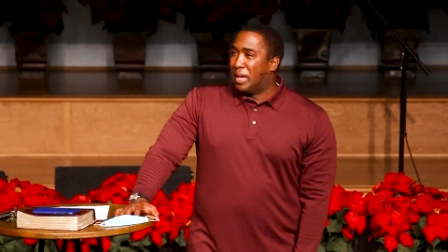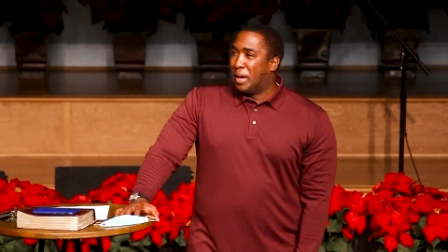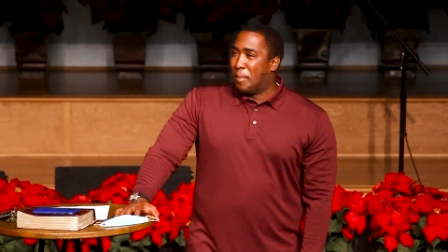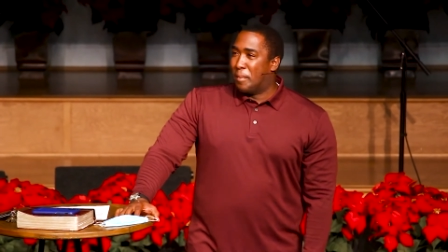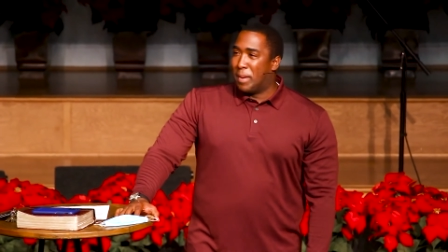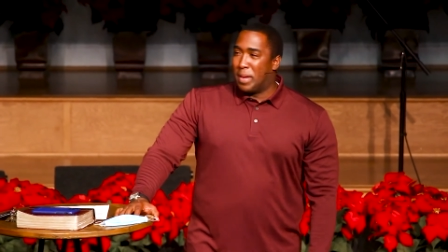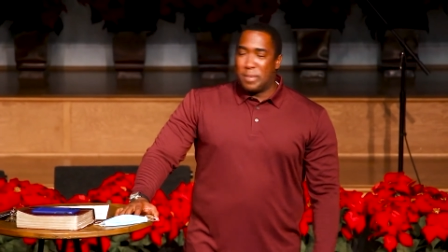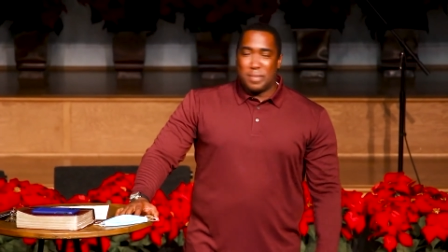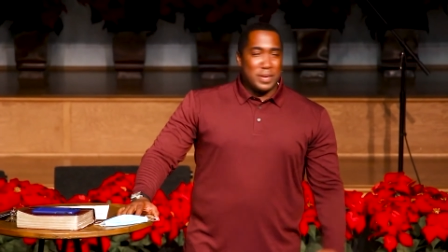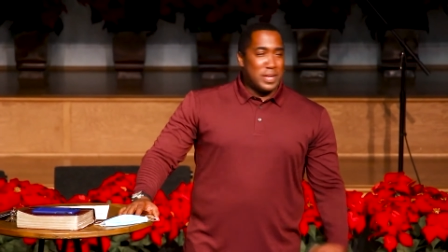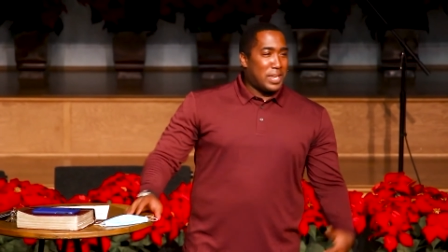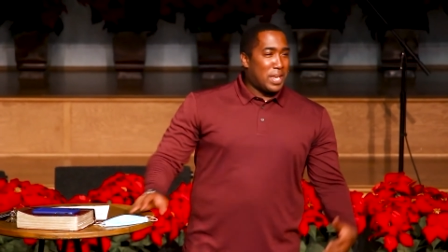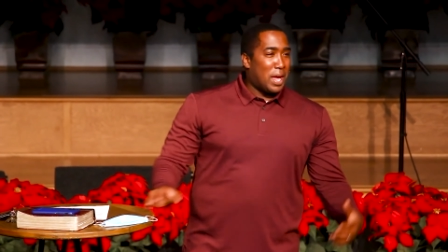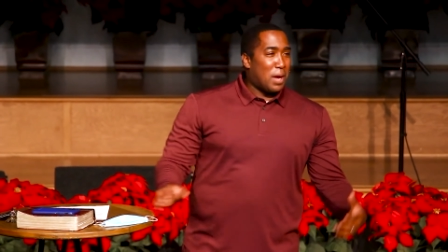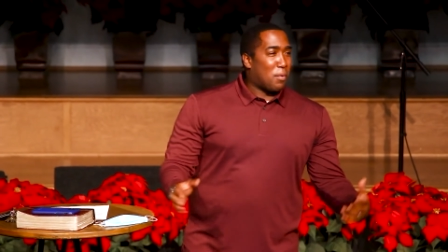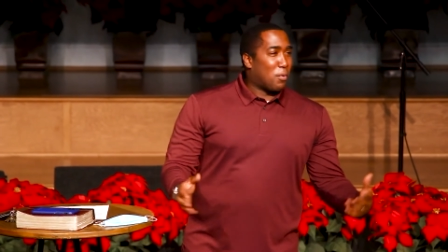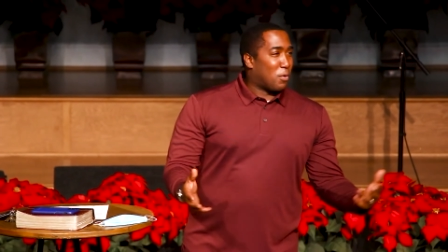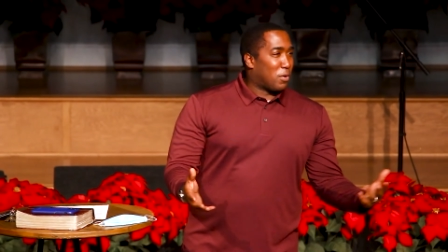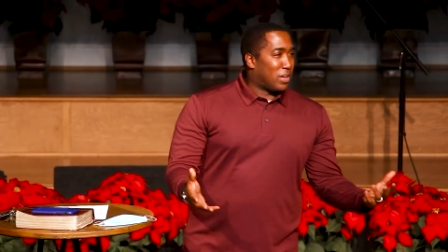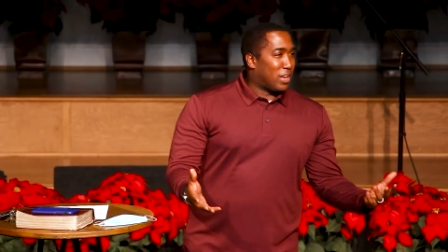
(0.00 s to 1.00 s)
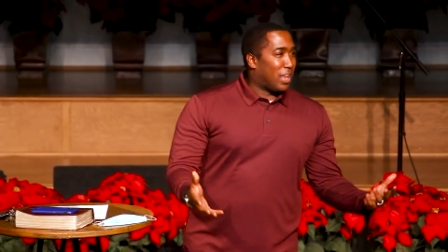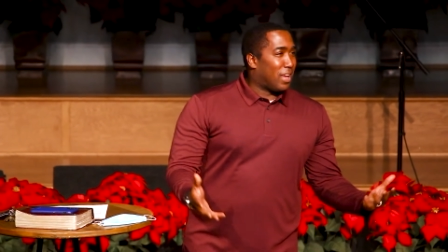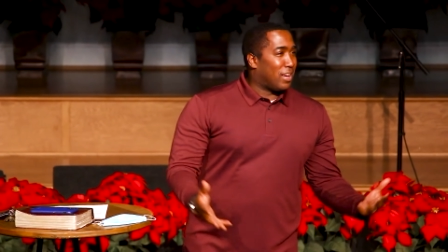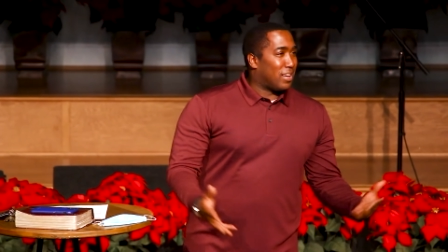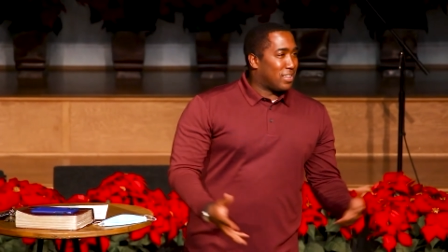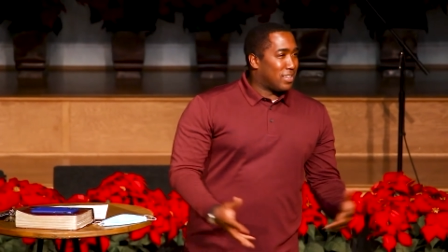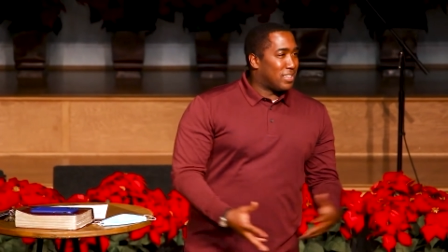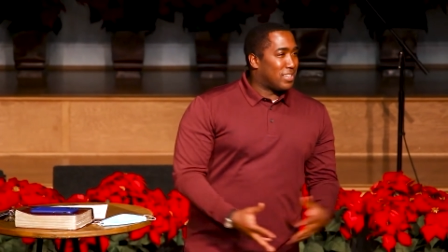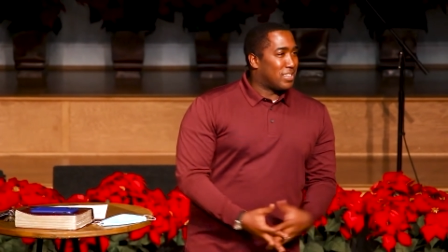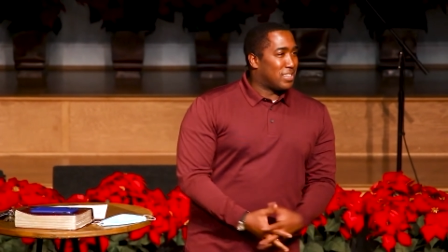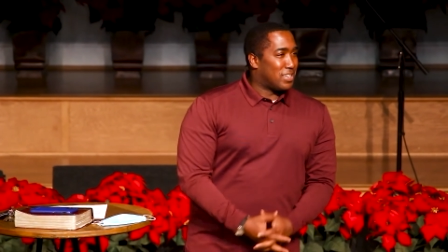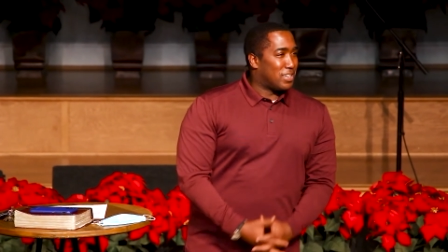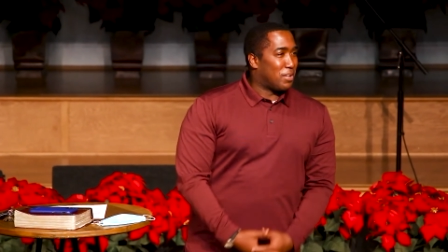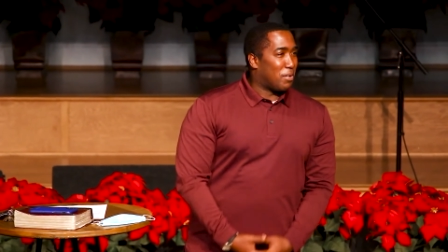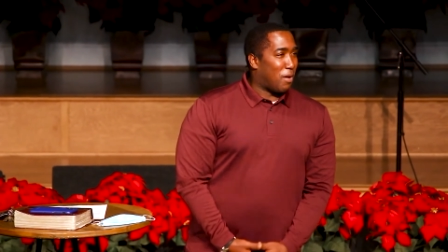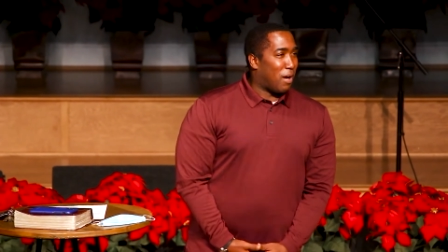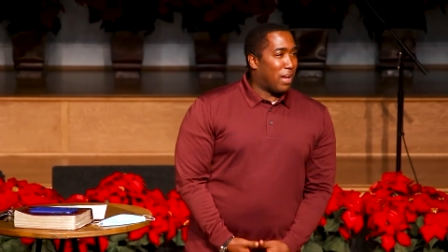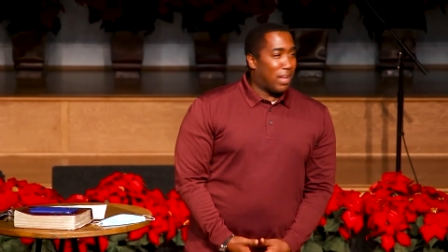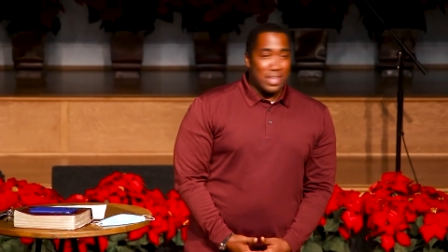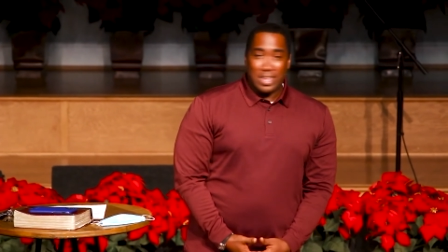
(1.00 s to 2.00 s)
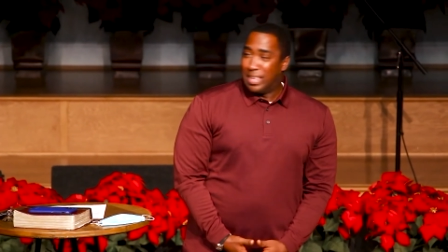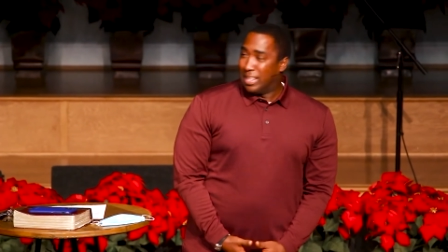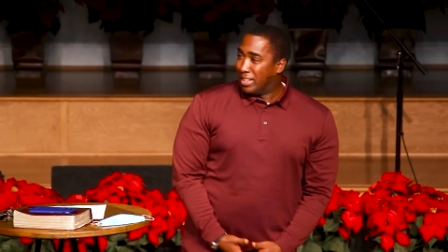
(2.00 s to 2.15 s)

of maybe it not working out right